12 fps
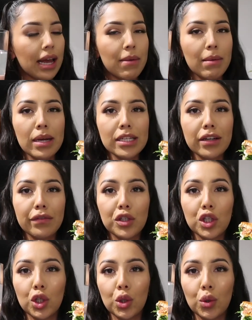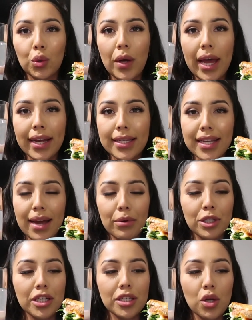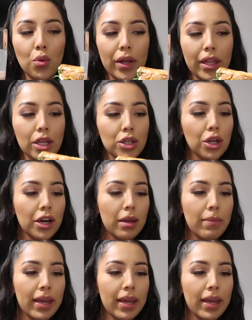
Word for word: I made myself 2 egg sandwiches with turkey